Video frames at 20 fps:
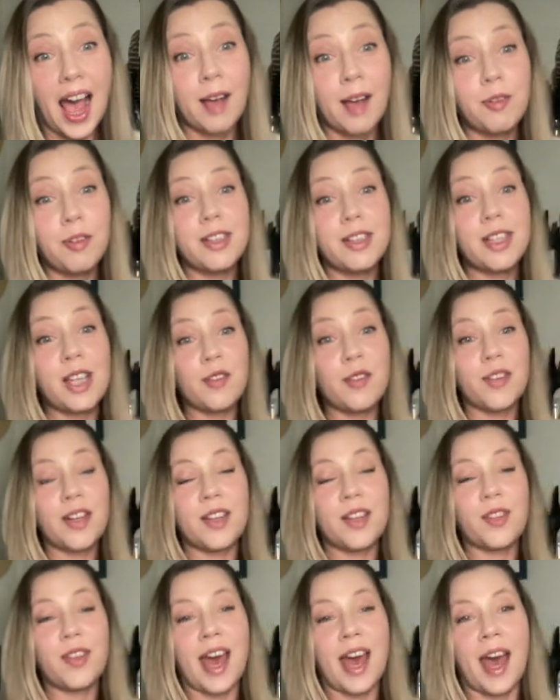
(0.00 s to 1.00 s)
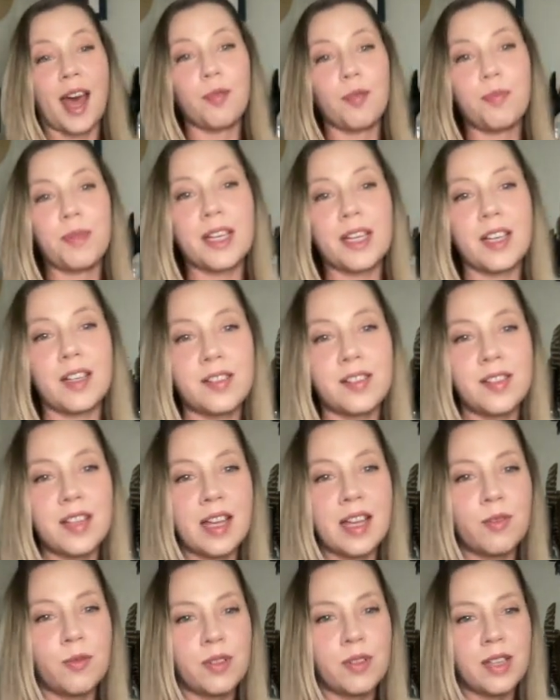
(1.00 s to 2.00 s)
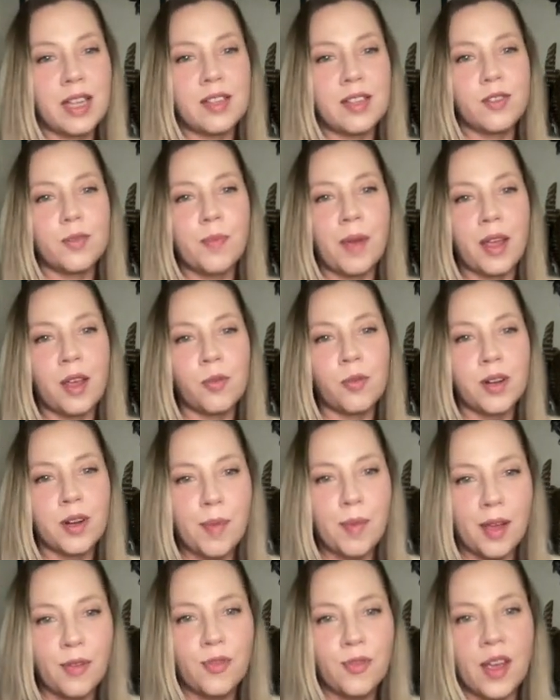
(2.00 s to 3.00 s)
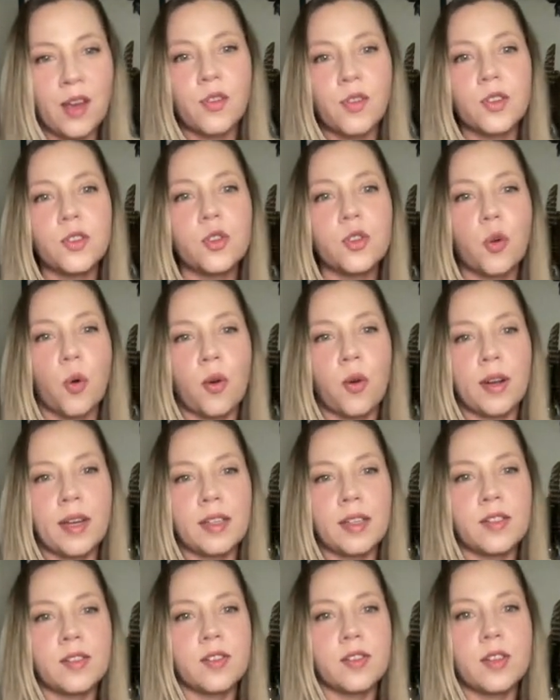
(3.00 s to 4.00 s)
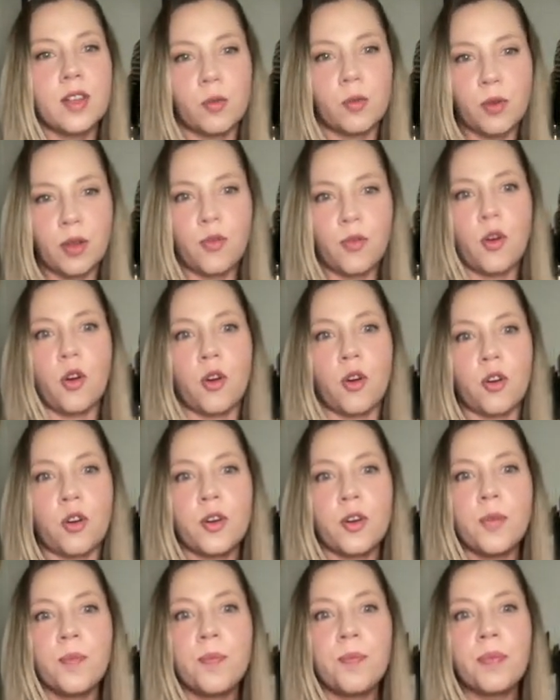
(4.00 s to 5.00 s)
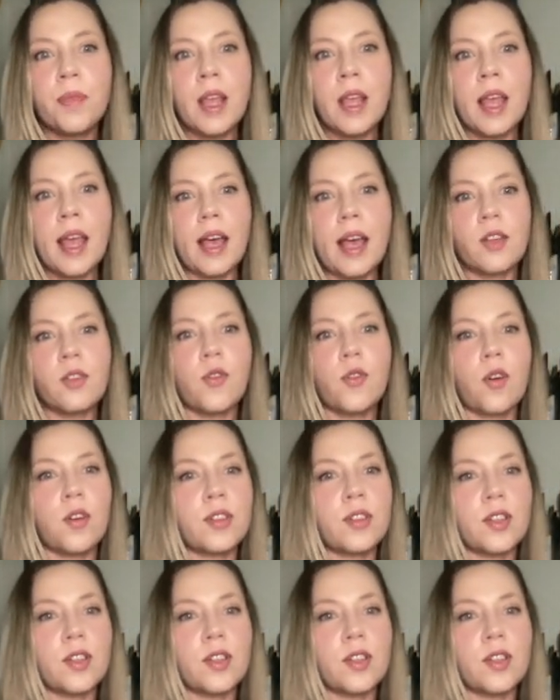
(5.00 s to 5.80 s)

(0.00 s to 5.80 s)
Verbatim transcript: I will leave it at that because it's one of my favorite stories that we've heard as far as